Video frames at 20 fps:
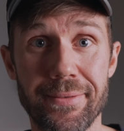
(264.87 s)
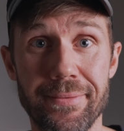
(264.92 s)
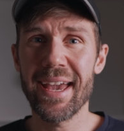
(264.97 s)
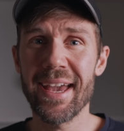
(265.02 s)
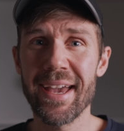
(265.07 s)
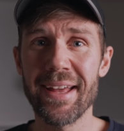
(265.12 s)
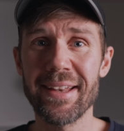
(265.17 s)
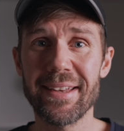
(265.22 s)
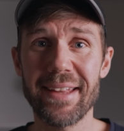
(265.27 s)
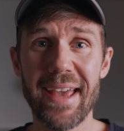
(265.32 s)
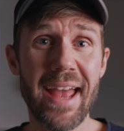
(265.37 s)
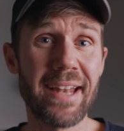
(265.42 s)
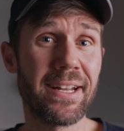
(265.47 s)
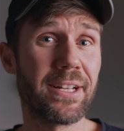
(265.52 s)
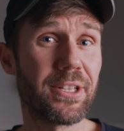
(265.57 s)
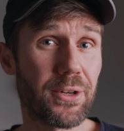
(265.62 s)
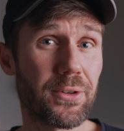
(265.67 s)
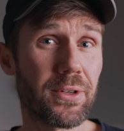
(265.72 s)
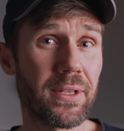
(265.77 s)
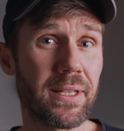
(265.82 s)
And
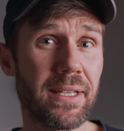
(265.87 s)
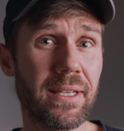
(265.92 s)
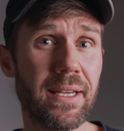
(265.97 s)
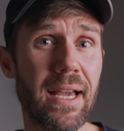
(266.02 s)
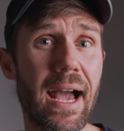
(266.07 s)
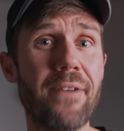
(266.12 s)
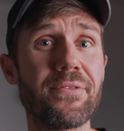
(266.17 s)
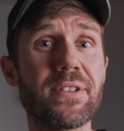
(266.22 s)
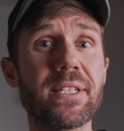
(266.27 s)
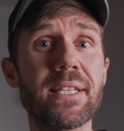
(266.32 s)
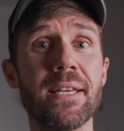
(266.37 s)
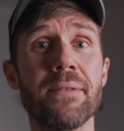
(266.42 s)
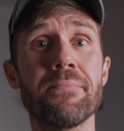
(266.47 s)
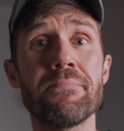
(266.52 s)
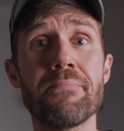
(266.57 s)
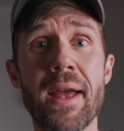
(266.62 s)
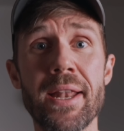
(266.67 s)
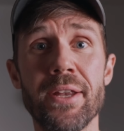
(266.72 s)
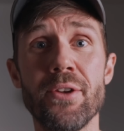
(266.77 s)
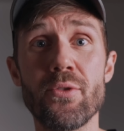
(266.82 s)
anecdotally, I've
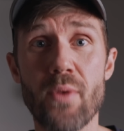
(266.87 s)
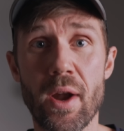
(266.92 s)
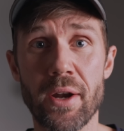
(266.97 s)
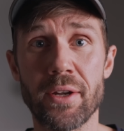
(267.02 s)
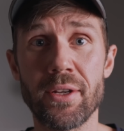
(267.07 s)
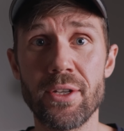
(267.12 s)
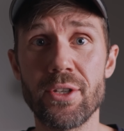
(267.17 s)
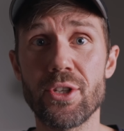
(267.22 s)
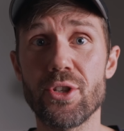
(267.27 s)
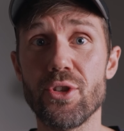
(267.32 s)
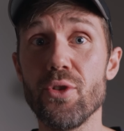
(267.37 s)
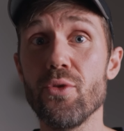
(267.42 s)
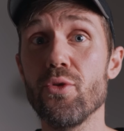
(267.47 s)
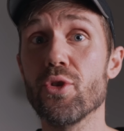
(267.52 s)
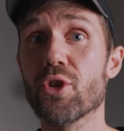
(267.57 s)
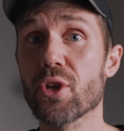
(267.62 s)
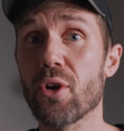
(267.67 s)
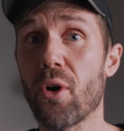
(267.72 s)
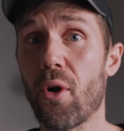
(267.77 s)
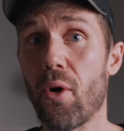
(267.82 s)
seen many runners
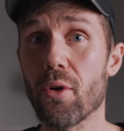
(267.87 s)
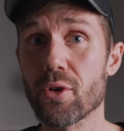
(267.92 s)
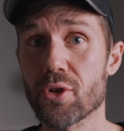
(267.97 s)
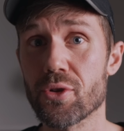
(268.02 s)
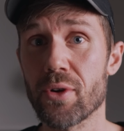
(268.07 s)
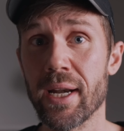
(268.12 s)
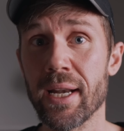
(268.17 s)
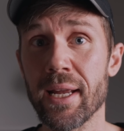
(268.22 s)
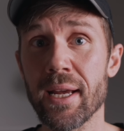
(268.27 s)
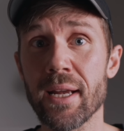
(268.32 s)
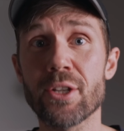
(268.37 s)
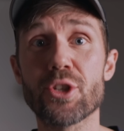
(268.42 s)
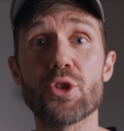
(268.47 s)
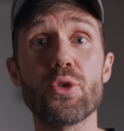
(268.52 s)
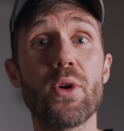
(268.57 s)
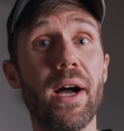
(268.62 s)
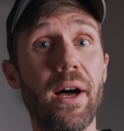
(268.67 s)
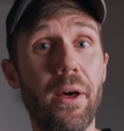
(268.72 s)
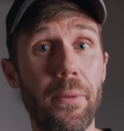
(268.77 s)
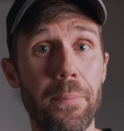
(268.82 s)
use core training to
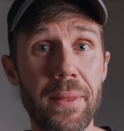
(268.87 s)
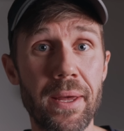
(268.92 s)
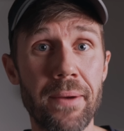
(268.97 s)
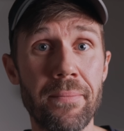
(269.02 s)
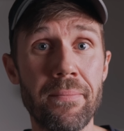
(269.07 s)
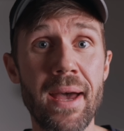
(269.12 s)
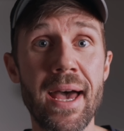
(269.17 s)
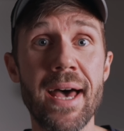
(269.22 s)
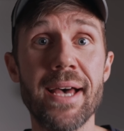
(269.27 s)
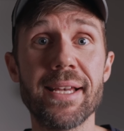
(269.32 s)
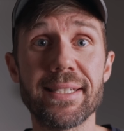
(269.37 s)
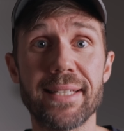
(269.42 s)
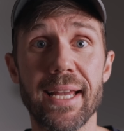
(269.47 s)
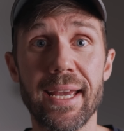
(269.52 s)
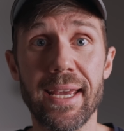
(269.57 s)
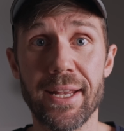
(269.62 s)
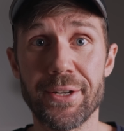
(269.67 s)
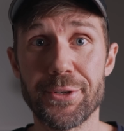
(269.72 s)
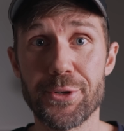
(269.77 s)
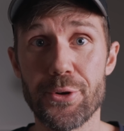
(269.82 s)
help them stay
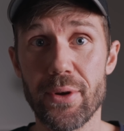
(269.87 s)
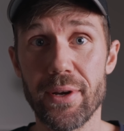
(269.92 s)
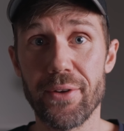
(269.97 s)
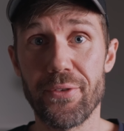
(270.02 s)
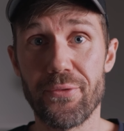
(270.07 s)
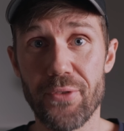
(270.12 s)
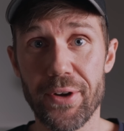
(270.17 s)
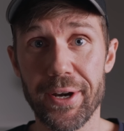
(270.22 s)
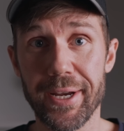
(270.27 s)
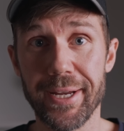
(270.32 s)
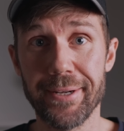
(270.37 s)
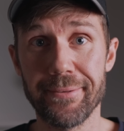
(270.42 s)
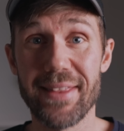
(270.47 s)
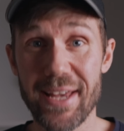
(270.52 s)
injury-free.